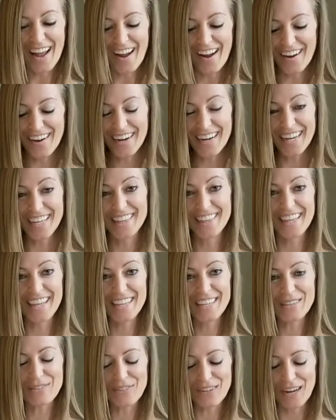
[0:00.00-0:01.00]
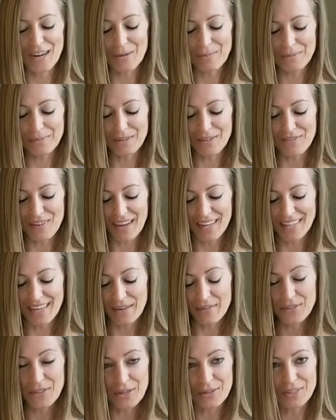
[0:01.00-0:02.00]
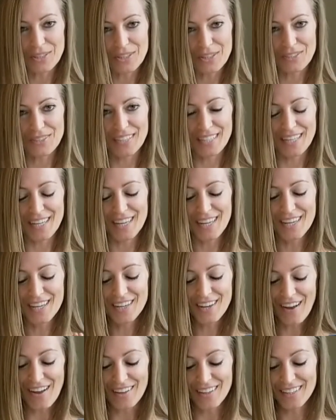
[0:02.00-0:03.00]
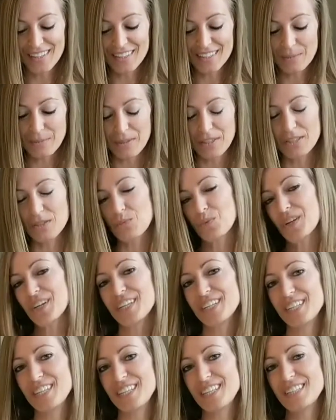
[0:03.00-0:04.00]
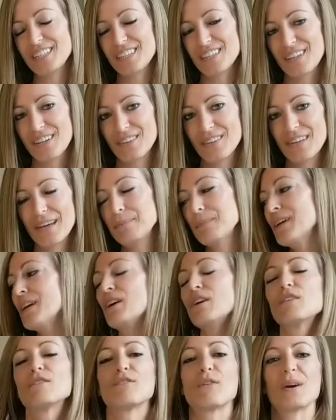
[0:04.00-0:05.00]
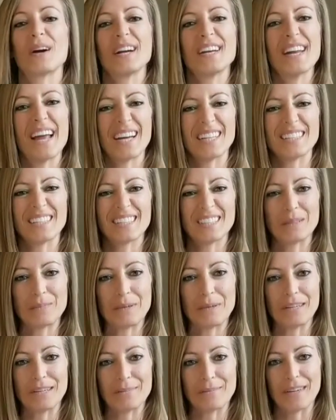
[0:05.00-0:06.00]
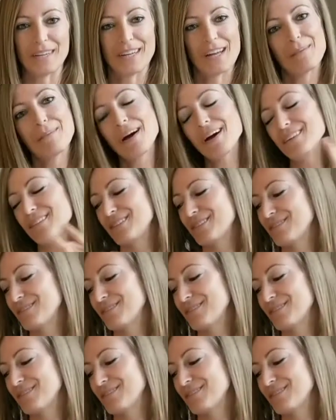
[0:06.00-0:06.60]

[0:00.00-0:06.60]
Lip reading: All right, thank you for helping me find out those three colors because we're going to need to know them for our next experiment. Come on.